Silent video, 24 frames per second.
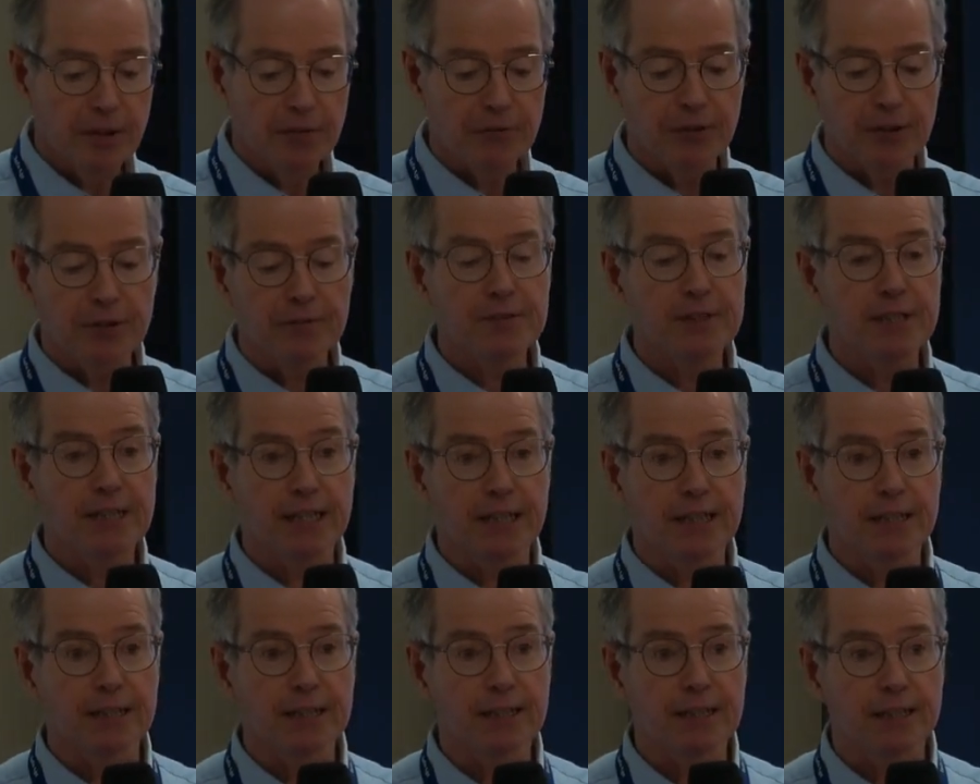
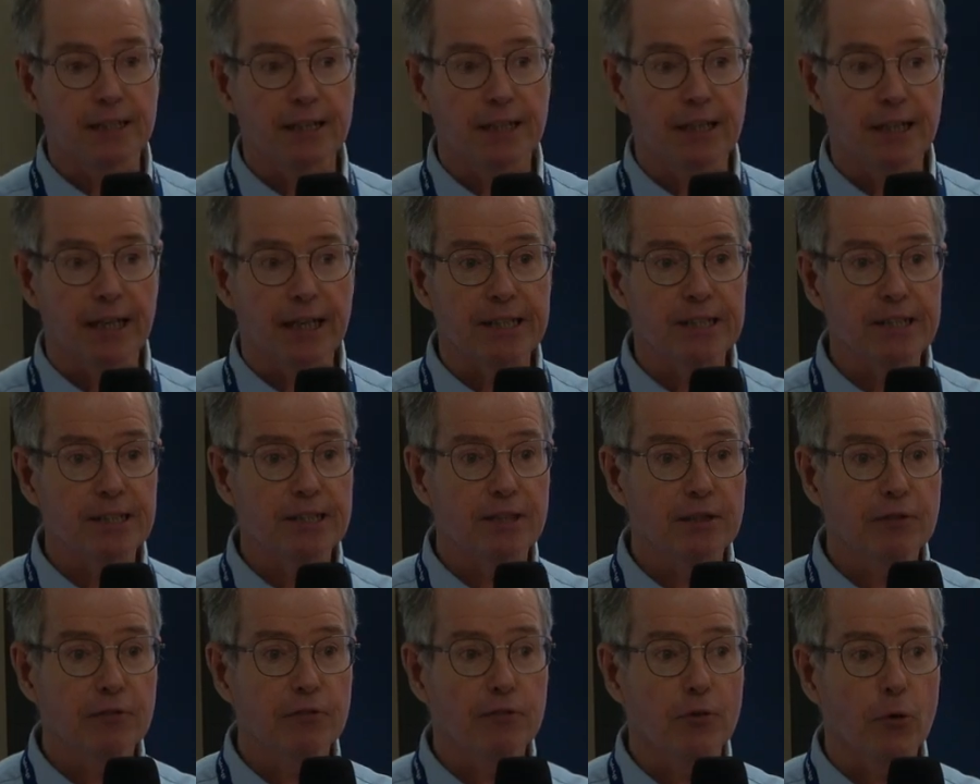15th,
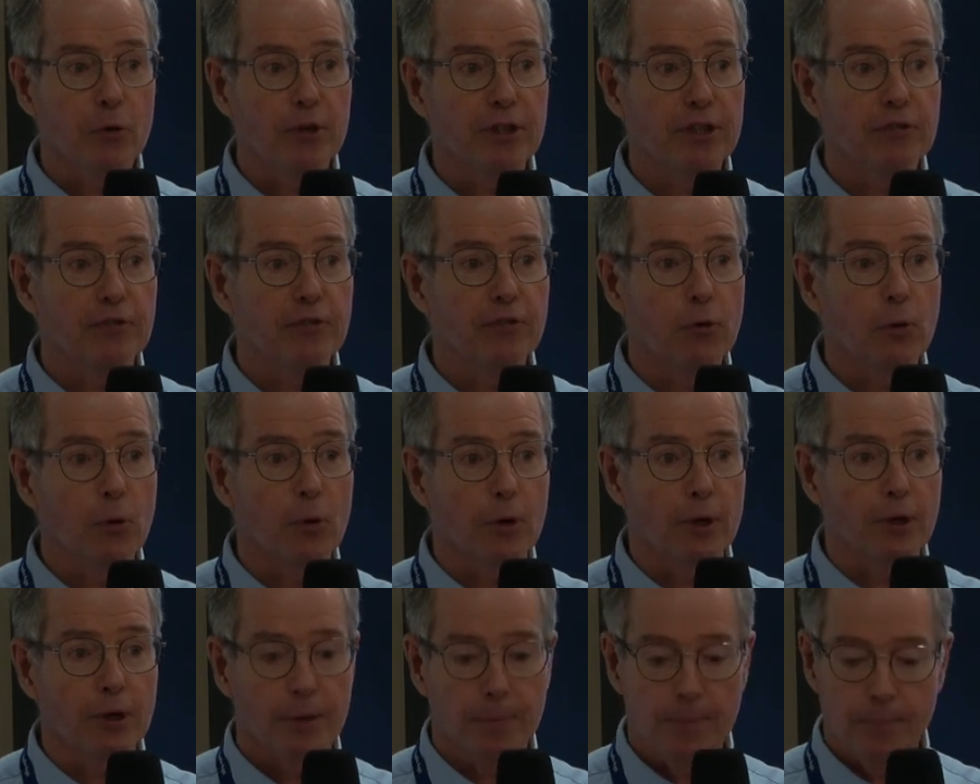1944.